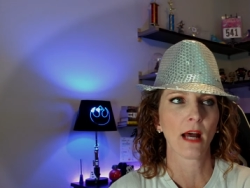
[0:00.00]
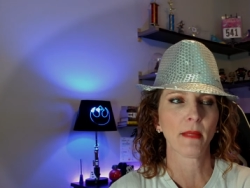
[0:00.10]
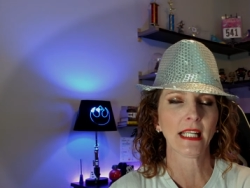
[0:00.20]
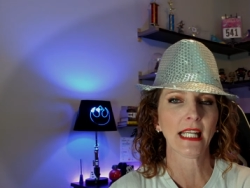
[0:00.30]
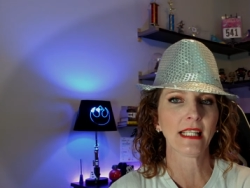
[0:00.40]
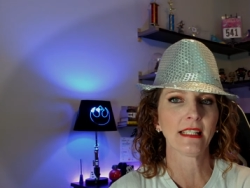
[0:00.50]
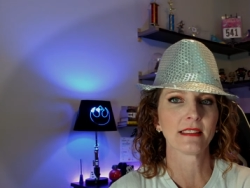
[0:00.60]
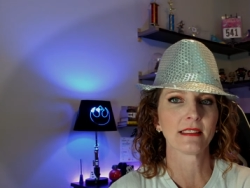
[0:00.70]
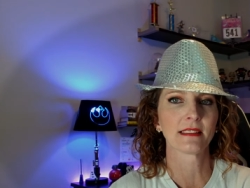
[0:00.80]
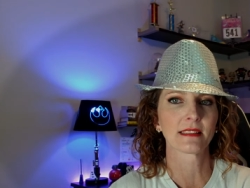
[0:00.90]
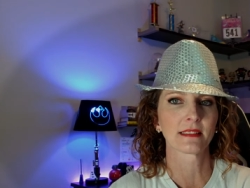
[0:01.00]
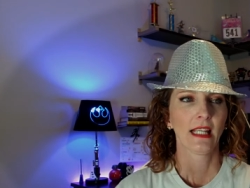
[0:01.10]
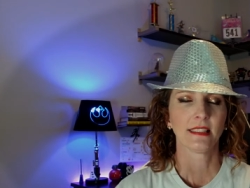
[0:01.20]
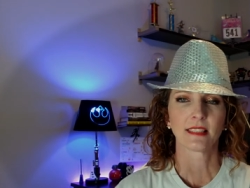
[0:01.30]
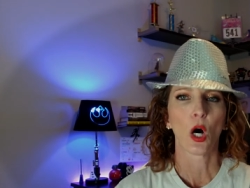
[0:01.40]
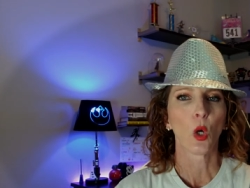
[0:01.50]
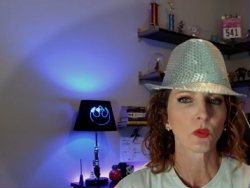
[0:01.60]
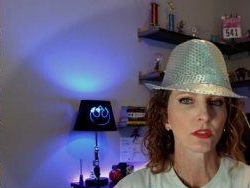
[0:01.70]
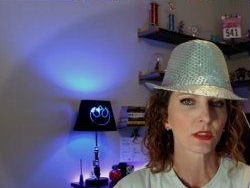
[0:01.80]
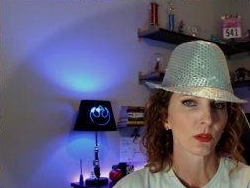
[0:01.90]
I mean, he's
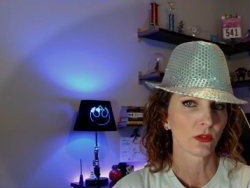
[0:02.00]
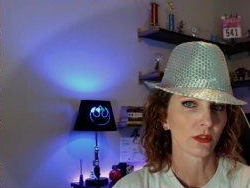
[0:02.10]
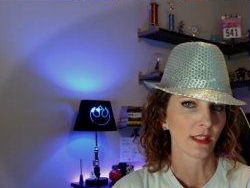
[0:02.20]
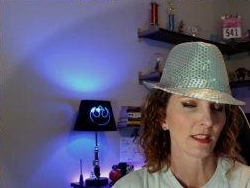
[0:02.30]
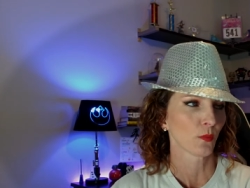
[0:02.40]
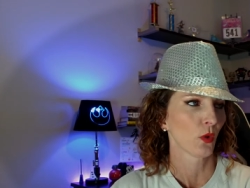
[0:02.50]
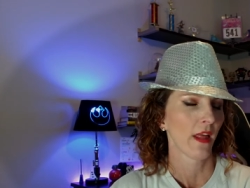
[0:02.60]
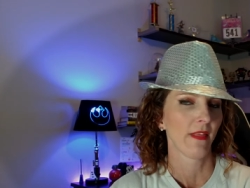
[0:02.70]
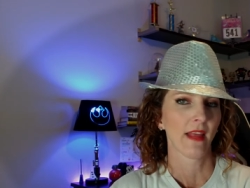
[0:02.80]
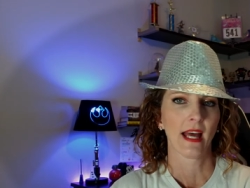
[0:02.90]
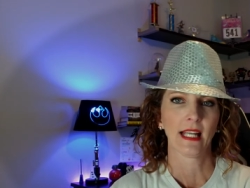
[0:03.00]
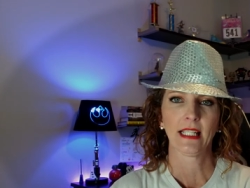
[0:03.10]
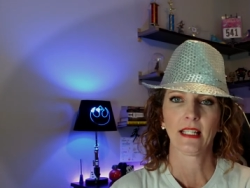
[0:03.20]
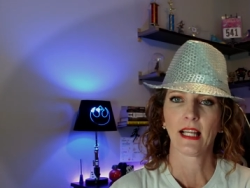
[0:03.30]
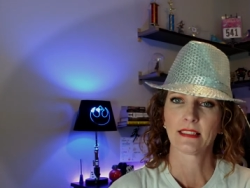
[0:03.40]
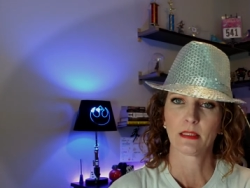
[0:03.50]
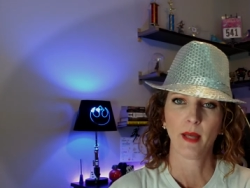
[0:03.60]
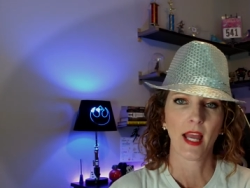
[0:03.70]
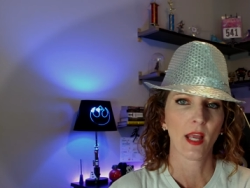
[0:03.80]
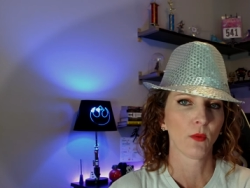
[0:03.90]
old school. He's one that he likes to
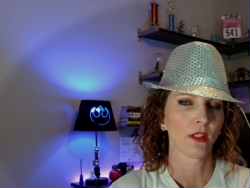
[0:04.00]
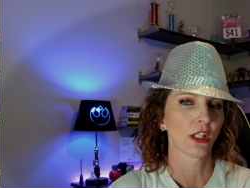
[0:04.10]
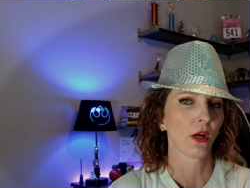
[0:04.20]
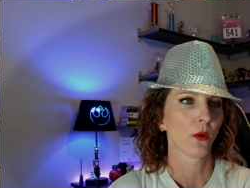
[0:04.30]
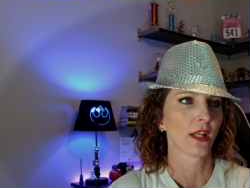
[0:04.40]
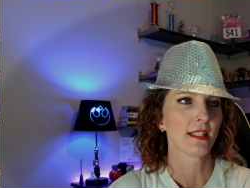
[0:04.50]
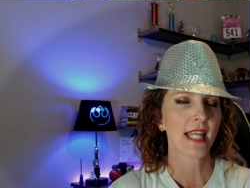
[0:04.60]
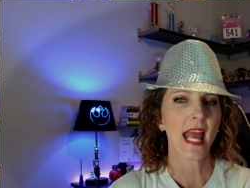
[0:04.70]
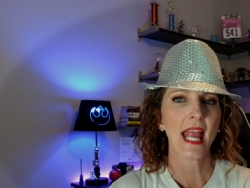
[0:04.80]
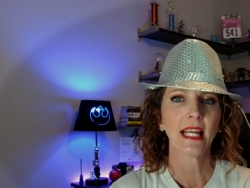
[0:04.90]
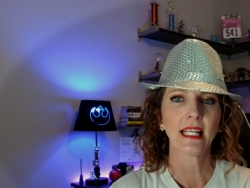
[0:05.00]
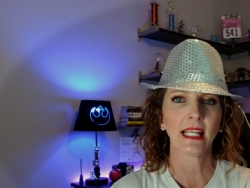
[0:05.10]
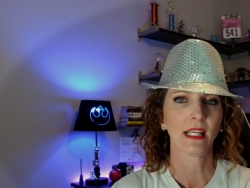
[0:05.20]
pay when you go on a date.